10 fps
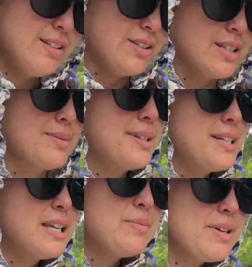just wanted
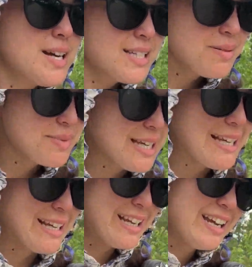to keep you guys
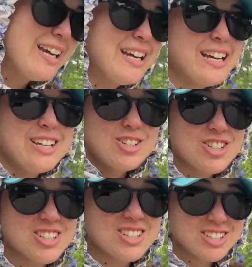updated.
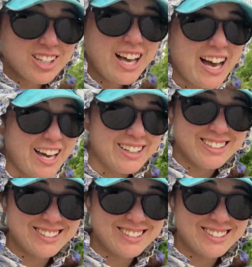She's still hot.